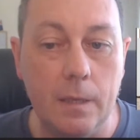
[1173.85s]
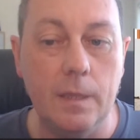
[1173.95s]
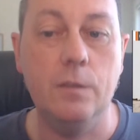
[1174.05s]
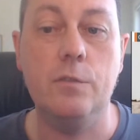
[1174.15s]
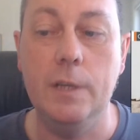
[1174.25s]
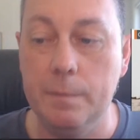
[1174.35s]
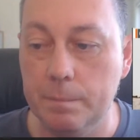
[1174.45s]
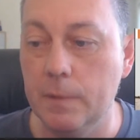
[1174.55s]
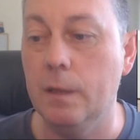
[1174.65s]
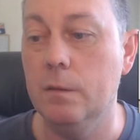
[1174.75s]
that's great.
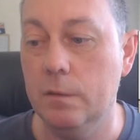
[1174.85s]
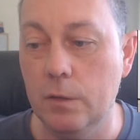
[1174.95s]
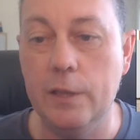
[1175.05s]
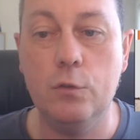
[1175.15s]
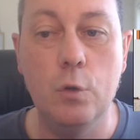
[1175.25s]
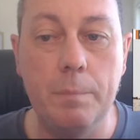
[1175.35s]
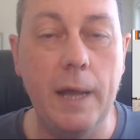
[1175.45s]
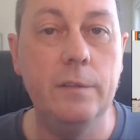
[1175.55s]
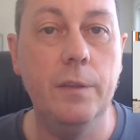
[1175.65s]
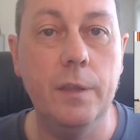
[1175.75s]
That's going
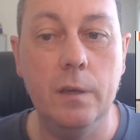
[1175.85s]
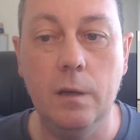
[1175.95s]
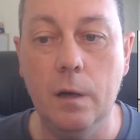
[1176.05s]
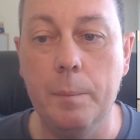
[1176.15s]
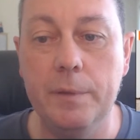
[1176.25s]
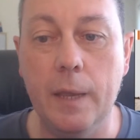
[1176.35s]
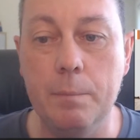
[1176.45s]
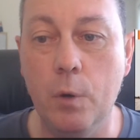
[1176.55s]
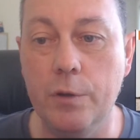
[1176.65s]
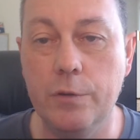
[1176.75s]
back to the
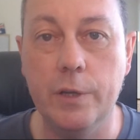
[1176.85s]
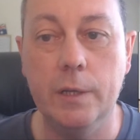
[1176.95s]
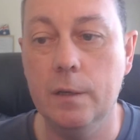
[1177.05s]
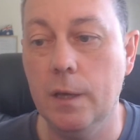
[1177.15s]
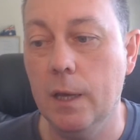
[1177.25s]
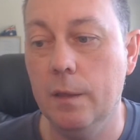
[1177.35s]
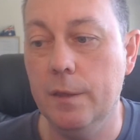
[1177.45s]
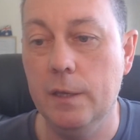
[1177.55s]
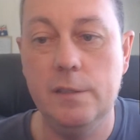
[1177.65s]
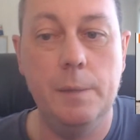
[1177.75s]
uptime monitoring things.